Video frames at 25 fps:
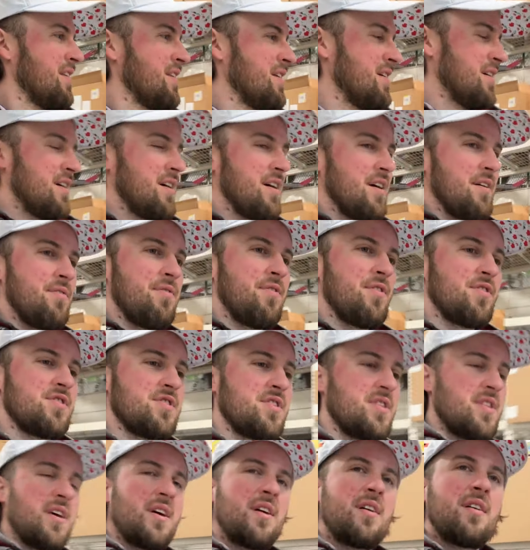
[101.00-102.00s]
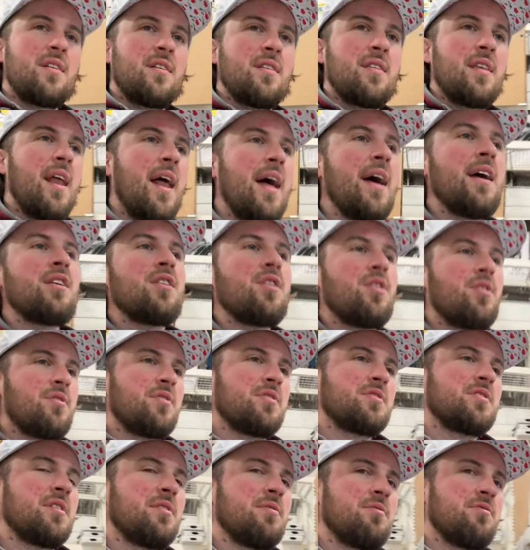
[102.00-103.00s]
The first thing that I
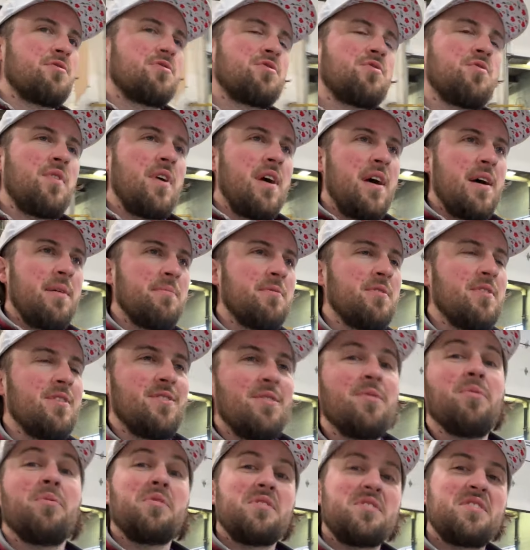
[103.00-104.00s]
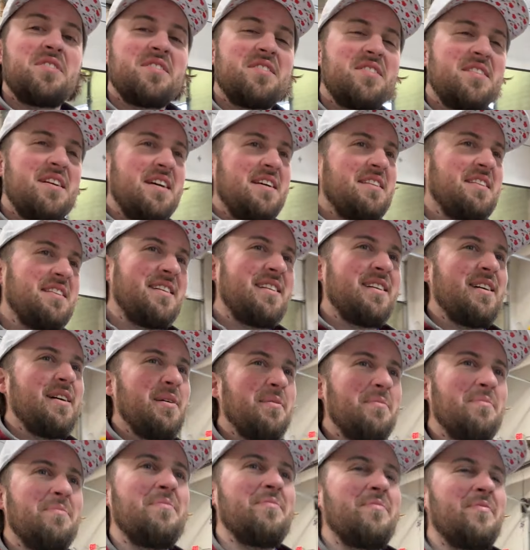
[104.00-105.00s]
noticed that was grabbed was the Stanley
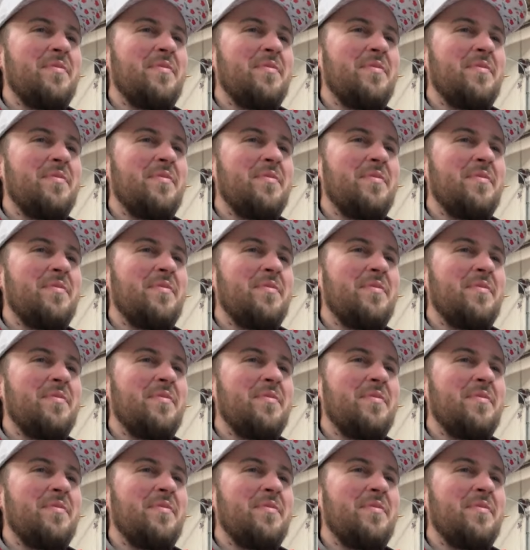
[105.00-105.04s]
cup.